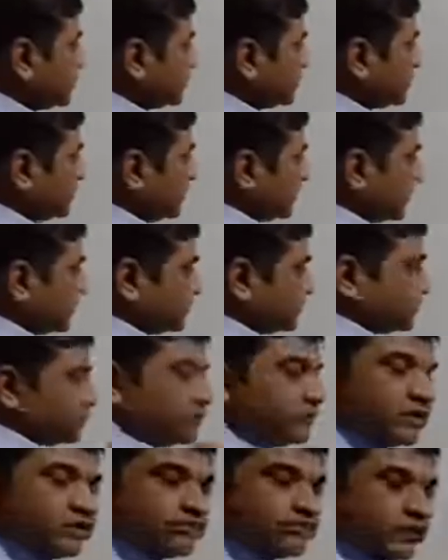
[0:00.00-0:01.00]
there is
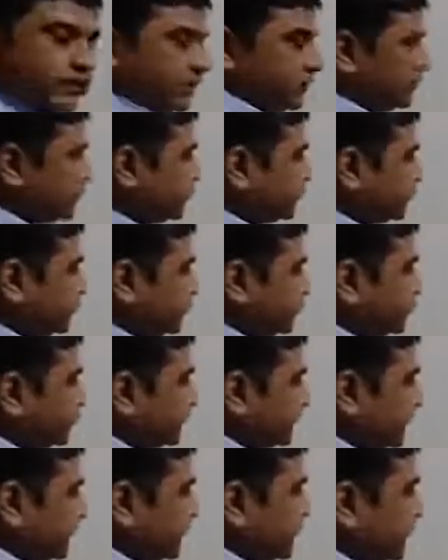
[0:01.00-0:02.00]
one bell which
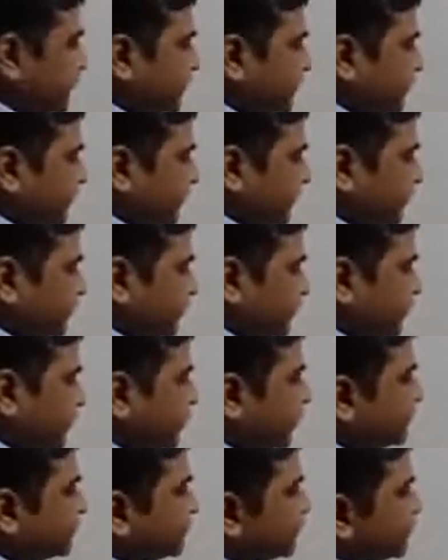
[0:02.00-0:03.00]
ring every
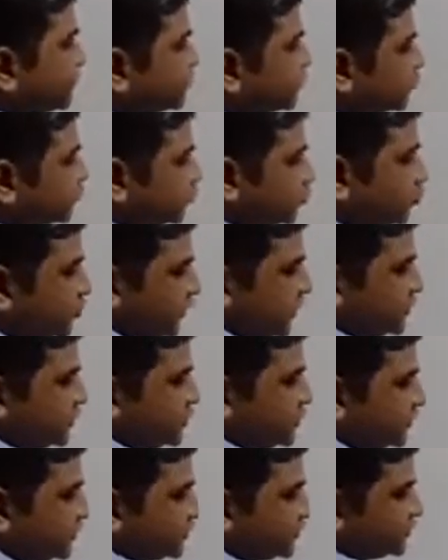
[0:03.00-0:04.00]
after 2
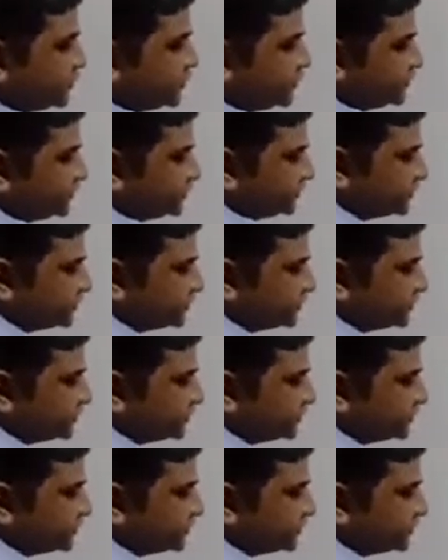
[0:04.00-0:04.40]
hours,